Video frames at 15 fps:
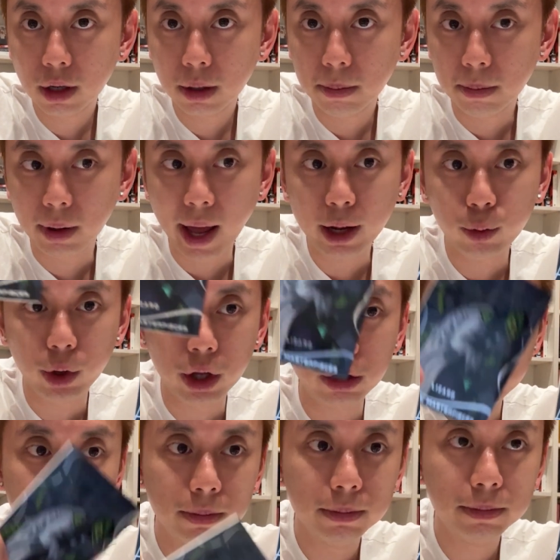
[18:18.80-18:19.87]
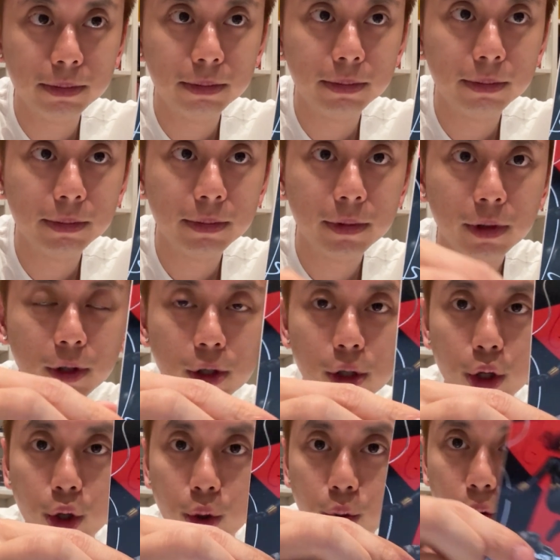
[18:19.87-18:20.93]
Black Widow.
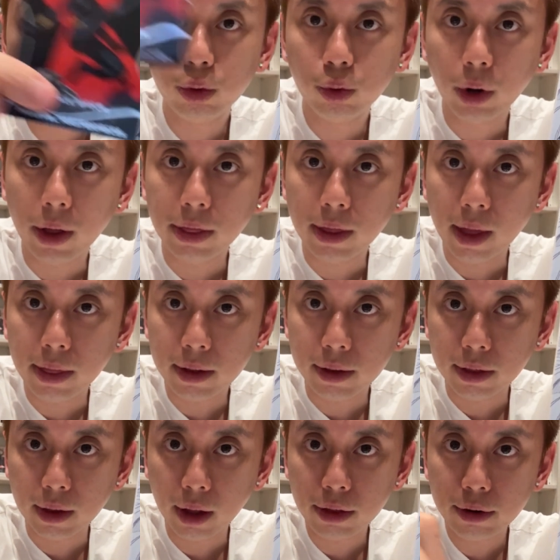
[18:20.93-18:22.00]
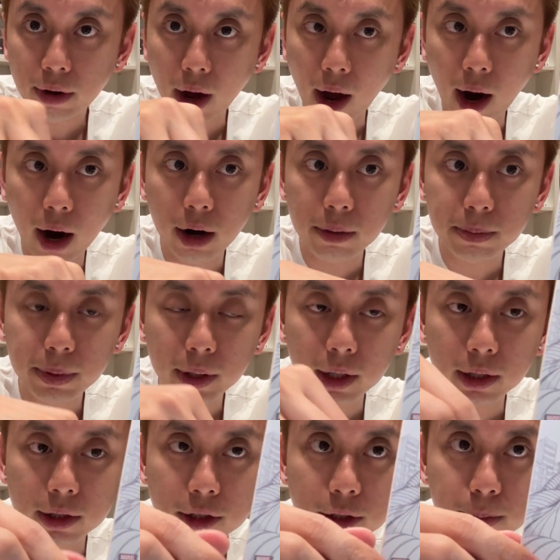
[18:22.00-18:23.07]
Oh, and then another art
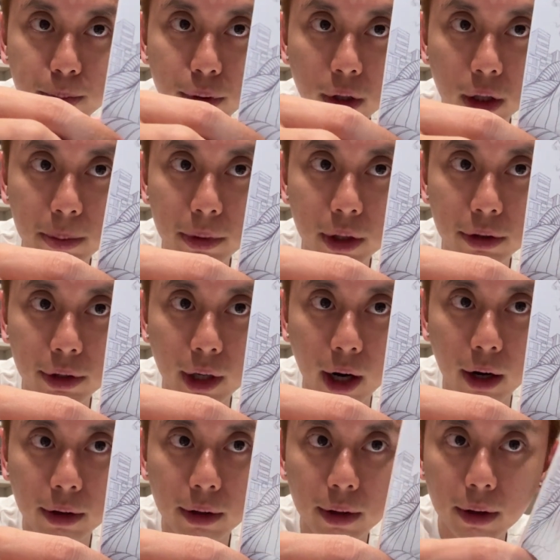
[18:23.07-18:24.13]
piece, preliminary art.